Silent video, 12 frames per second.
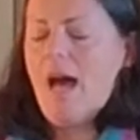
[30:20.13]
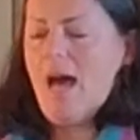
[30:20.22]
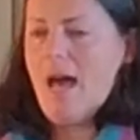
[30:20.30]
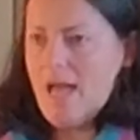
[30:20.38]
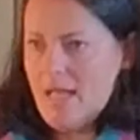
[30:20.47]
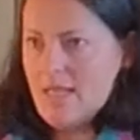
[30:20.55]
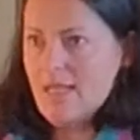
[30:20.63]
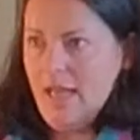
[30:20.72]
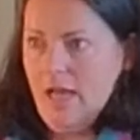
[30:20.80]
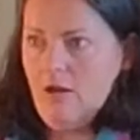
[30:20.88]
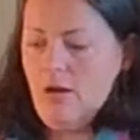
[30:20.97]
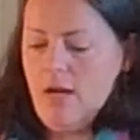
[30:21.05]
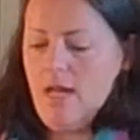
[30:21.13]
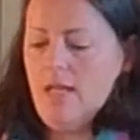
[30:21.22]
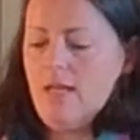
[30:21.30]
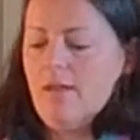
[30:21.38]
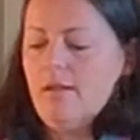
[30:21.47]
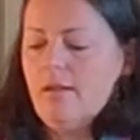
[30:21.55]
I carry
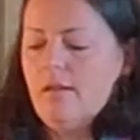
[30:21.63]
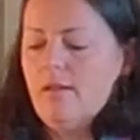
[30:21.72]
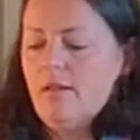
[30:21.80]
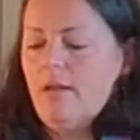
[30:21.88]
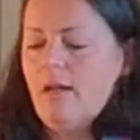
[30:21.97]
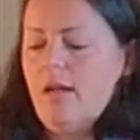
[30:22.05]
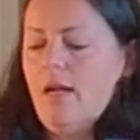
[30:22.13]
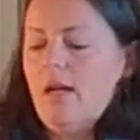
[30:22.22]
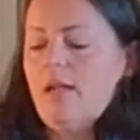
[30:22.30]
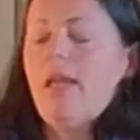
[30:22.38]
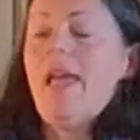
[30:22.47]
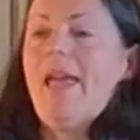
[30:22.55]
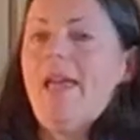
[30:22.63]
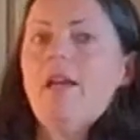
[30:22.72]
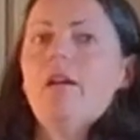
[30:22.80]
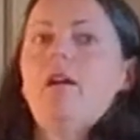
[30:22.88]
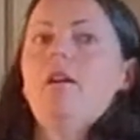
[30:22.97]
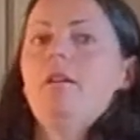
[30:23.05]
a
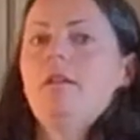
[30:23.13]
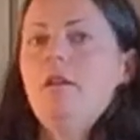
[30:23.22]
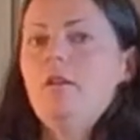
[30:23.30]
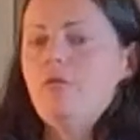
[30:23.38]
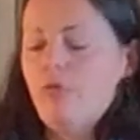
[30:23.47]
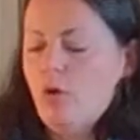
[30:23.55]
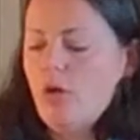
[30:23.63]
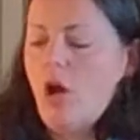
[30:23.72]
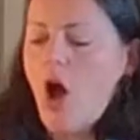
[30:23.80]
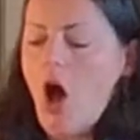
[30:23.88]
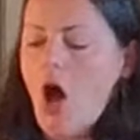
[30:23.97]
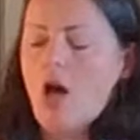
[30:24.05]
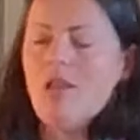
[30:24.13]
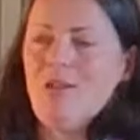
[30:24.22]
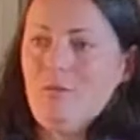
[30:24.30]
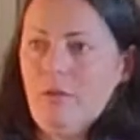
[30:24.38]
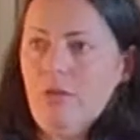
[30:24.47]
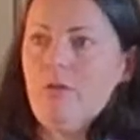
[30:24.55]
care for all
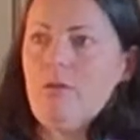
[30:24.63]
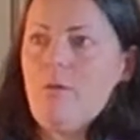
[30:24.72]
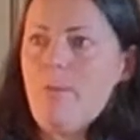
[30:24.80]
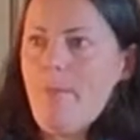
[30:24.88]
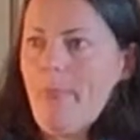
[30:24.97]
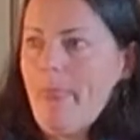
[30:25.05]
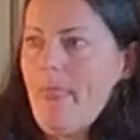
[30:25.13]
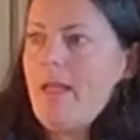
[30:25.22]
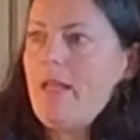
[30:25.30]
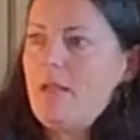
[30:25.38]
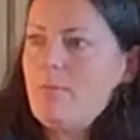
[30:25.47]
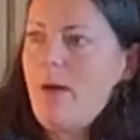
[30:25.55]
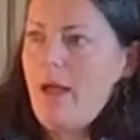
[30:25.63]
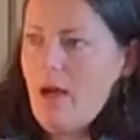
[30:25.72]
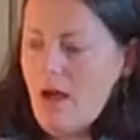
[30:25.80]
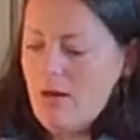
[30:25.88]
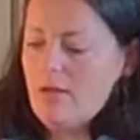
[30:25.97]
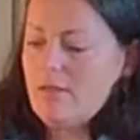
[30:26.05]
of you in my
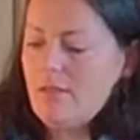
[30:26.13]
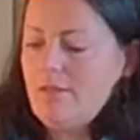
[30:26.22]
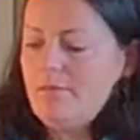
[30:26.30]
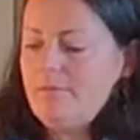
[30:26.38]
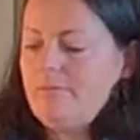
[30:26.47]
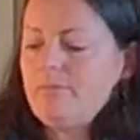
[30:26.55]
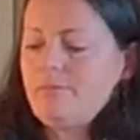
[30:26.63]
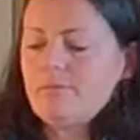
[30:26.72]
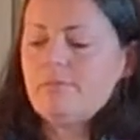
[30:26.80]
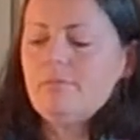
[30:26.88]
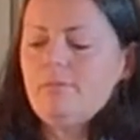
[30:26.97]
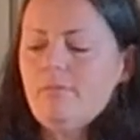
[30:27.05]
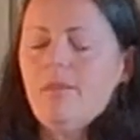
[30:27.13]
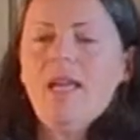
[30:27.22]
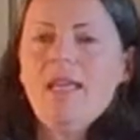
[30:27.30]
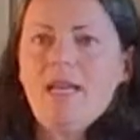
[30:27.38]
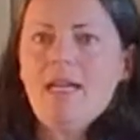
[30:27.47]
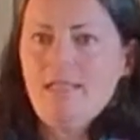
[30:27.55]
heart,
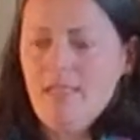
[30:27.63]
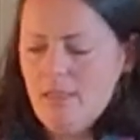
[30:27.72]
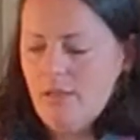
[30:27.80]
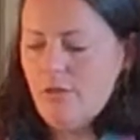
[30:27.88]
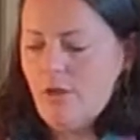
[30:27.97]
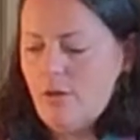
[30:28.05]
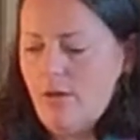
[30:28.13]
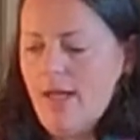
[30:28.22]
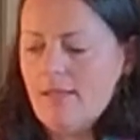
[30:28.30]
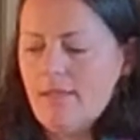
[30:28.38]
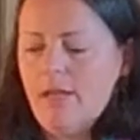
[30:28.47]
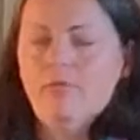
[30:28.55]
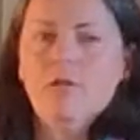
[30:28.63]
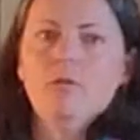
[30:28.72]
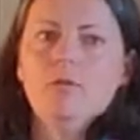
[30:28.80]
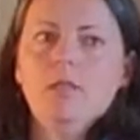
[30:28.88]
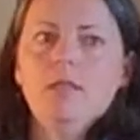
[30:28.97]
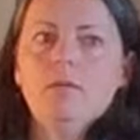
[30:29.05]
and I did so as I
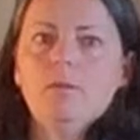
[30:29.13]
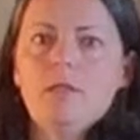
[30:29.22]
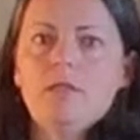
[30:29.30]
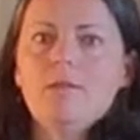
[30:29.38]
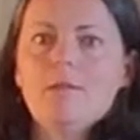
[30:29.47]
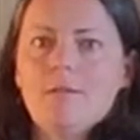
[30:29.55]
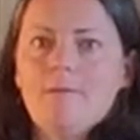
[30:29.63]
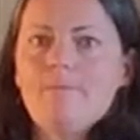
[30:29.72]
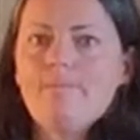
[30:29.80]
wrote these words.